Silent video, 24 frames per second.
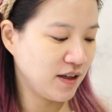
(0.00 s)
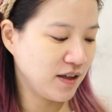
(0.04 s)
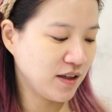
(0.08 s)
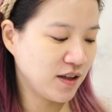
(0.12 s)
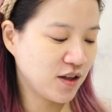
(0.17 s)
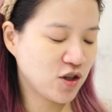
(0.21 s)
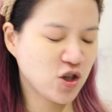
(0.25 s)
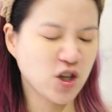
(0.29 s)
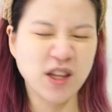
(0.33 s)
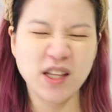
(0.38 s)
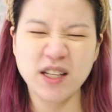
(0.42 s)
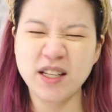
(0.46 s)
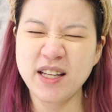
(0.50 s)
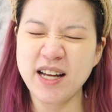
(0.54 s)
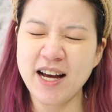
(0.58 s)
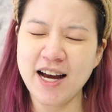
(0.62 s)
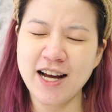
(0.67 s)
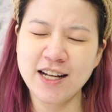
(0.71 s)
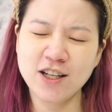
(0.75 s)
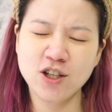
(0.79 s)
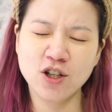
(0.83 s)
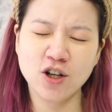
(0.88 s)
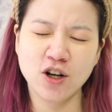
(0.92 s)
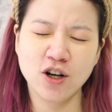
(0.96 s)
It's just a
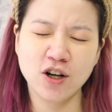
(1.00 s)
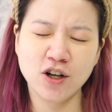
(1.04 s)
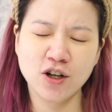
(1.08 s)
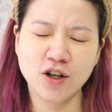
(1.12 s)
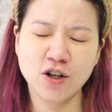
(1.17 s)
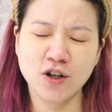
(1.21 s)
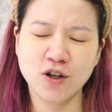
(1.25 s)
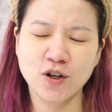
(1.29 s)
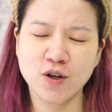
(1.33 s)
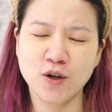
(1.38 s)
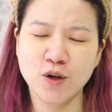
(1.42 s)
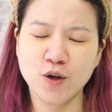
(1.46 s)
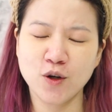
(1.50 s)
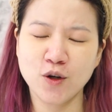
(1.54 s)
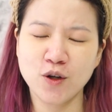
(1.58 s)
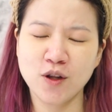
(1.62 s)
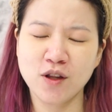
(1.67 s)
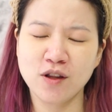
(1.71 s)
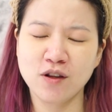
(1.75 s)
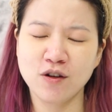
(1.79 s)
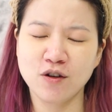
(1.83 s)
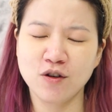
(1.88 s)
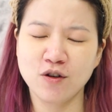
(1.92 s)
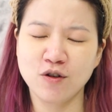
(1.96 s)
tad darker,
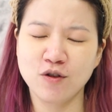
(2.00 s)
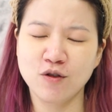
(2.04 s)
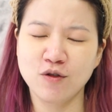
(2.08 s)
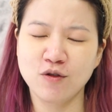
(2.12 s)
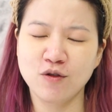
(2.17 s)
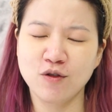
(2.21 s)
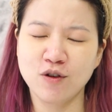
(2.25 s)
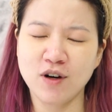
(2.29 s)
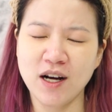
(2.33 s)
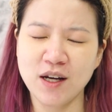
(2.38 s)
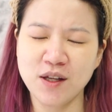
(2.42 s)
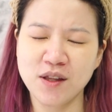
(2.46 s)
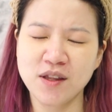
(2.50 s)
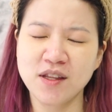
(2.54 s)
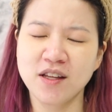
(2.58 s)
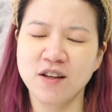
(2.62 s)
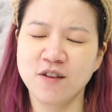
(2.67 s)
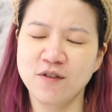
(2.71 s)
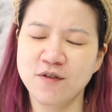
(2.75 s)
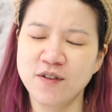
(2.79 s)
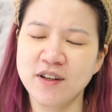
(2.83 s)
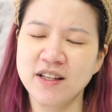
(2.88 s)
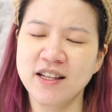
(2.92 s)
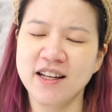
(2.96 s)
so I
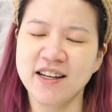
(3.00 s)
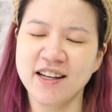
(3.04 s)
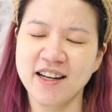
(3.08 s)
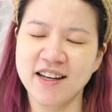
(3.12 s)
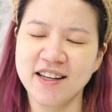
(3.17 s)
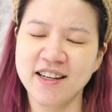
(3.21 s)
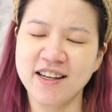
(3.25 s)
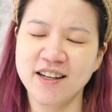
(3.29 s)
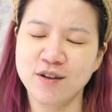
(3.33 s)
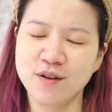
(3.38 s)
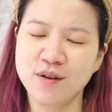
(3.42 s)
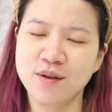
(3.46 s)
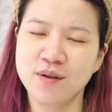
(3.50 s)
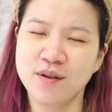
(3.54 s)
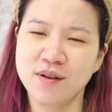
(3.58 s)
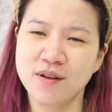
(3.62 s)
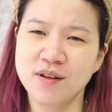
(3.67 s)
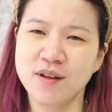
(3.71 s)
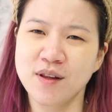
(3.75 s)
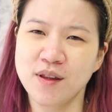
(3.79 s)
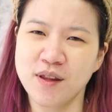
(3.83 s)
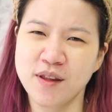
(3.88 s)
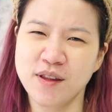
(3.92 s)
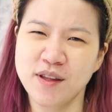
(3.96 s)
still feel like I can
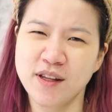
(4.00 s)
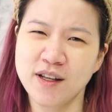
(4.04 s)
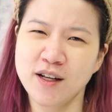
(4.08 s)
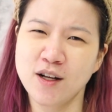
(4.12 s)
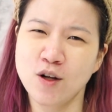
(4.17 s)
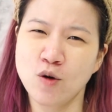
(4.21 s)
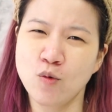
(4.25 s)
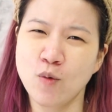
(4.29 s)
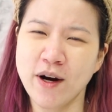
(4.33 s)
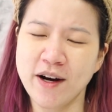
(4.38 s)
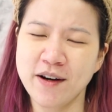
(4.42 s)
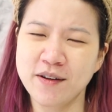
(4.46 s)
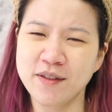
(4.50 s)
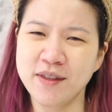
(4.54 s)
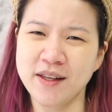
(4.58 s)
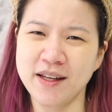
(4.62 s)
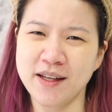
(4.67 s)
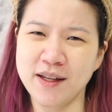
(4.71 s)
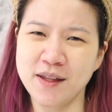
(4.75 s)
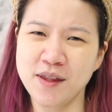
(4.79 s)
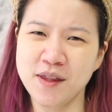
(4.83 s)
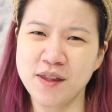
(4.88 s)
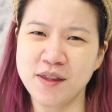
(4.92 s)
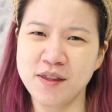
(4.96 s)
still wear
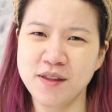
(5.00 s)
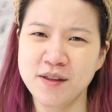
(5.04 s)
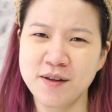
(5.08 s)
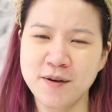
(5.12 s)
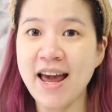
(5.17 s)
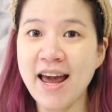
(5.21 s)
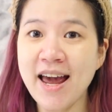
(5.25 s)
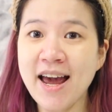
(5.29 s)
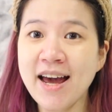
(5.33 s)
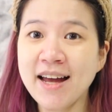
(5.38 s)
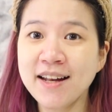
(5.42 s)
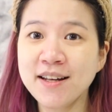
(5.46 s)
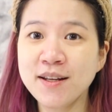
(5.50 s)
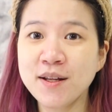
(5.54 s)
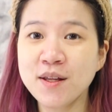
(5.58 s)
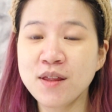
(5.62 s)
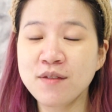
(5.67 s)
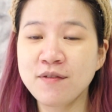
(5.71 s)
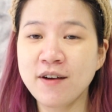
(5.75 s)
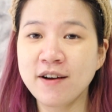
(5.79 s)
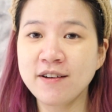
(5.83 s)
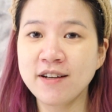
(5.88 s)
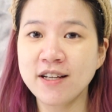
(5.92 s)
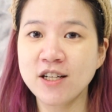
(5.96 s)
this. And
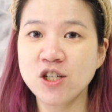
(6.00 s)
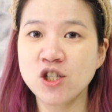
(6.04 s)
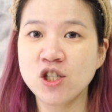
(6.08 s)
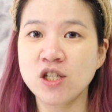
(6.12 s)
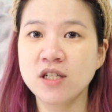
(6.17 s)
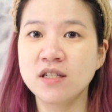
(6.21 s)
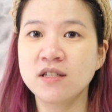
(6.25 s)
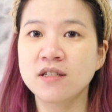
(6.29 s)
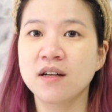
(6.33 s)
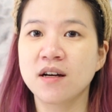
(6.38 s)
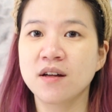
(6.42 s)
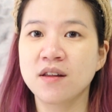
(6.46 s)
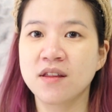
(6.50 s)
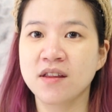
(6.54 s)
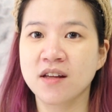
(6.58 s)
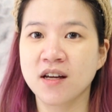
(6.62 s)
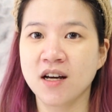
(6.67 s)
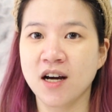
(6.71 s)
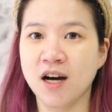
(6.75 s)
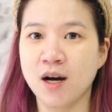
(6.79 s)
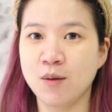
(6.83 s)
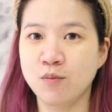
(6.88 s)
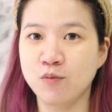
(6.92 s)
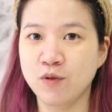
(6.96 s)
this foundation does
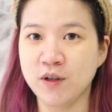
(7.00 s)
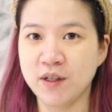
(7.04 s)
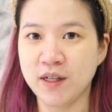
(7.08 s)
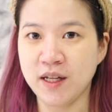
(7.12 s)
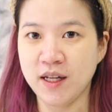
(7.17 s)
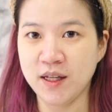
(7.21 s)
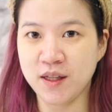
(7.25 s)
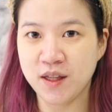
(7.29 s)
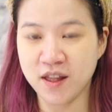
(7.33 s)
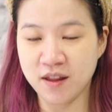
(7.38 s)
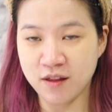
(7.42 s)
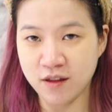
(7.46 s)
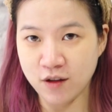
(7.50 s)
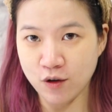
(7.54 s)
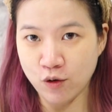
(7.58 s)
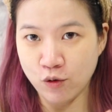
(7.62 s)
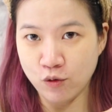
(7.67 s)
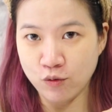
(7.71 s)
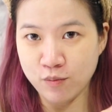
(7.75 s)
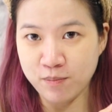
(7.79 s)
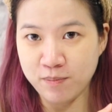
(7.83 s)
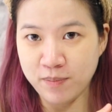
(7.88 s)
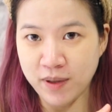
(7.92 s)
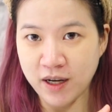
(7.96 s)
come with its
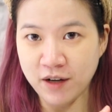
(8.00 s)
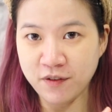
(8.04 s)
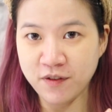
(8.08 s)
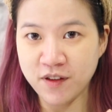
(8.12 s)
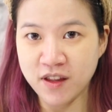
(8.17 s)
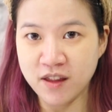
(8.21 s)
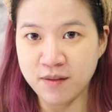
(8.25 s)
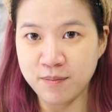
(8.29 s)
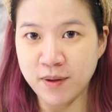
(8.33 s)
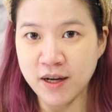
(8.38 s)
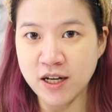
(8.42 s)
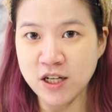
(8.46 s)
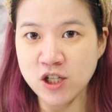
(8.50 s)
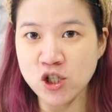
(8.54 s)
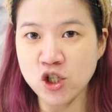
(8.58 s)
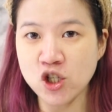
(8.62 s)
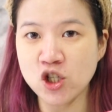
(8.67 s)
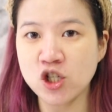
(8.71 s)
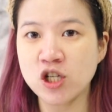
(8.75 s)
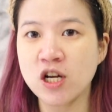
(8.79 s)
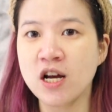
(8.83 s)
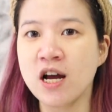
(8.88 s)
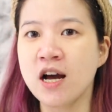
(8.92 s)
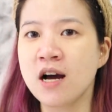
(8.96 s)
own puff
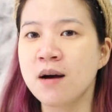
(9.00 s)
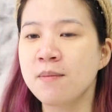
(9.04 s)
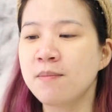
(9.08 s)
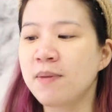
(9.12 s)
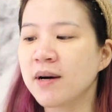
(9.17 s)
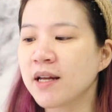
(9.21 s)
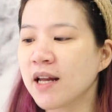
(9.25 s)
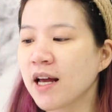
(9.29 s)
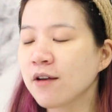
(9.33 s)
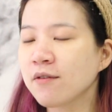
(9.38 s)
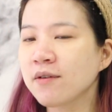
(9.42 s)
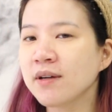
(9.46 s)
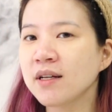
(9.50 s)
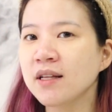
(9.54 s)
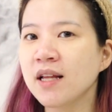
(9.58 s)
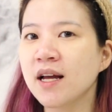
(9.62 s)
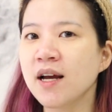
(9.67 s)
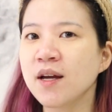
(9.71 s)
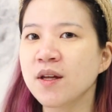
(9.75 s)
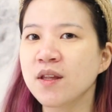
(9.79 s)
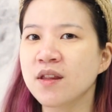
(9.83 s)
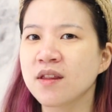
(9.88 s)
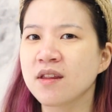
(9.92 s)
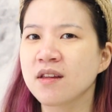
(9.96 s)
sponge, but I
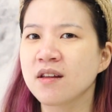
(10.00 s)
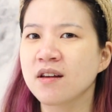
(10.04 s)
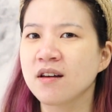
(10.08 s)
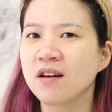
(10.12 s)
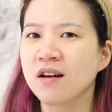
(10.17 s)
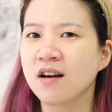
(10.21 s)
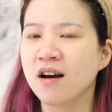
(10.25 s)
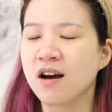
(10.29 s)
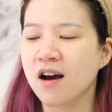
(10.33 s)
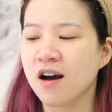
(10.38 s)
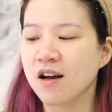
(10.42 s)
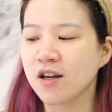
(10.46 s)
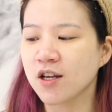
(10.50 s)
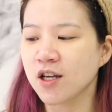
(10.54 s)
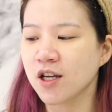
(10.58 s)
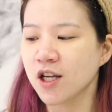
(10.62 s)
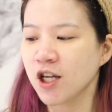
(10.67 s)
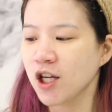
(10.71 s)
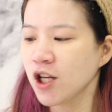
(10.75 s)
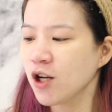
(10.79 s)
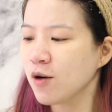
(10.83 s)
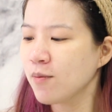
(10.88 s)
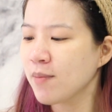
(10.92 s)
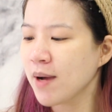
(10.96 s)
realize,
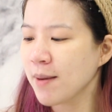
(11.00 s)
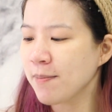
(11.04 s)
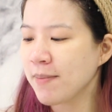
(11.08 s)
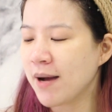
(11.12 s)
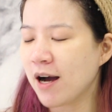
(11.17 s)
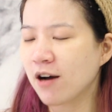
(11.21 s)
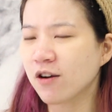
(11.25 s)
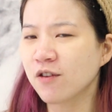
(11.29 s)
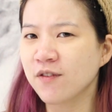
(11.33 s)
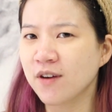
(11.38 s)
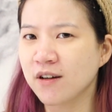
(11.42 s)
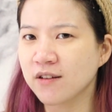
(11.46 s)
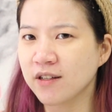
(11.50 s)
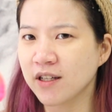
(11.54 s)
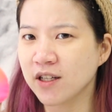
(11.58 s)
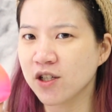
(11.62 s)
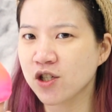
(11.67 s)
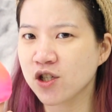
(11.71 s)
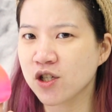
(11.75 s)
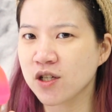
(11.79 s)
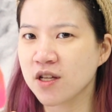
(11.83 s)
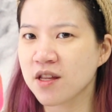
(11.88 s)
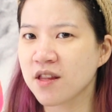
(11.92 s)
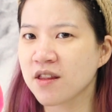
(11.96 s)
you know, my powder
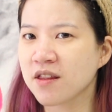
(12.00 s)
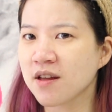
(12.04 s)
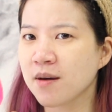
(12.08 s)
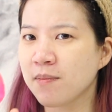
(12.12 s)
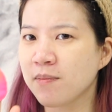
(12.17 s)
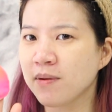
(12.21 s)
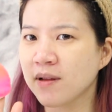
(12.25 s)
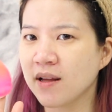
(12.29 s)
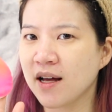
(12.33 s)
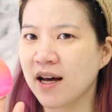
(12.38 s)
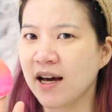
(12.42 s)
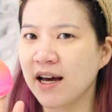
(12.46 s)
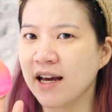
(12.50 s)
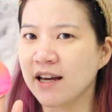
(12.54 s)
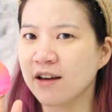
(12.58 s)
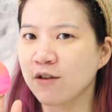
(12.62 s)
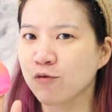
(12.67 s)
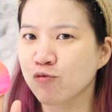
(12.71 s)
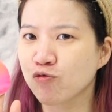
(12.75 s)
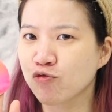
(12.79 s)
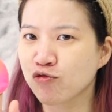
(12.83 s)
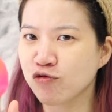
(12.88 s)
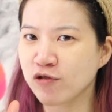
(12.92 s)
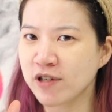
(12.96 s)
foundations apply
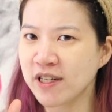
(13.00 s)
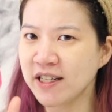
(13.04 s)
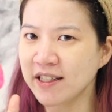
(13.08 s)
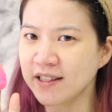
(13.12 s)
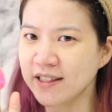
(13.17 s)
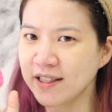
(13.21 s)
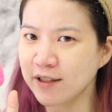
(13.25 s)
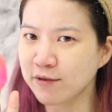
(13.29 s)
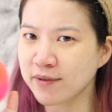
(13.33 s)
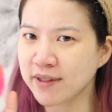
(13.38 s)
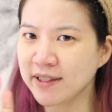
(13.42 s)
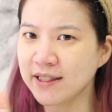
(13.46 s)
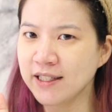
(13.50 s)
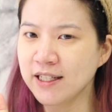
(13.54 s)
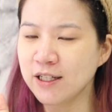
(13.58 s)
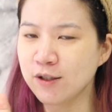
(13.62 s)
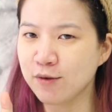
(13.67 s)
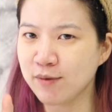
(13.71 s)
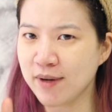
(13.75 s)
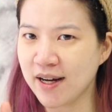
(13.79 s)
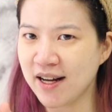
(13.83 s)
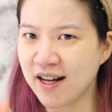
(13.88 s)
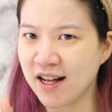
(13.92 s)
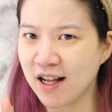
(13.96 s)
really
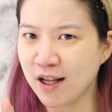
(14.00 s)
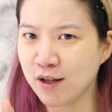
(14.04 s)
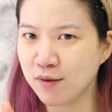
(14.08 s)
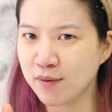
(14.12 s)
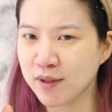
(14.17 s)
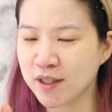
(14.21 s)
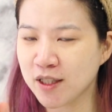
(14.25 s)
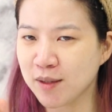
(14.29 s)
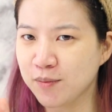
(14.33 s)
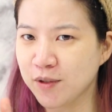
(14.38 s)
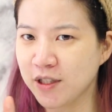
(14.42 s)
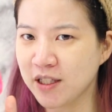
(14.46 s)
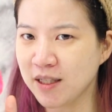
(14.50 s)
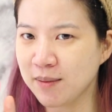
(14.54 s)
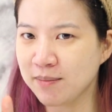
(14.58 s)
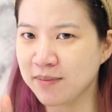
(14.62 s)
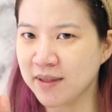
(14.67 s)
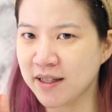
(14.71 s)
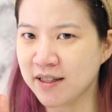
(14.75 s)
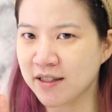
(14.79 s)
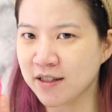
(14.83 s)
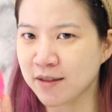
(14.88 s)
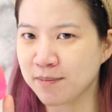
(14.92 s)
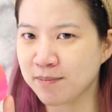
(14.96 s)
well with the Beauty
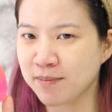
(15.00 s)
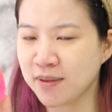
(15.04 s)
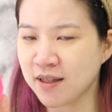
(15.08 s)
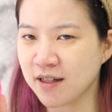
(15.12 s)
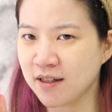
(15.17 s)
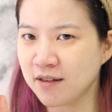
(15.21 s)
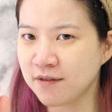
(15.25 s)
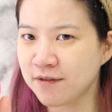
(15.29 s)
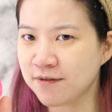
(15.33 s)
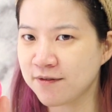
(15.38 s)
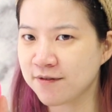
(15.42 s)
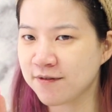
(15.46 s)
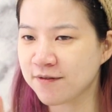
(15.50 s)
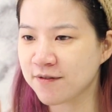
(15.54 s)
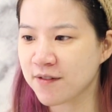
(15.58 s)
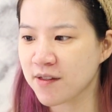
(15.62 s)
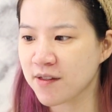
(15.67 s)
Blender puff.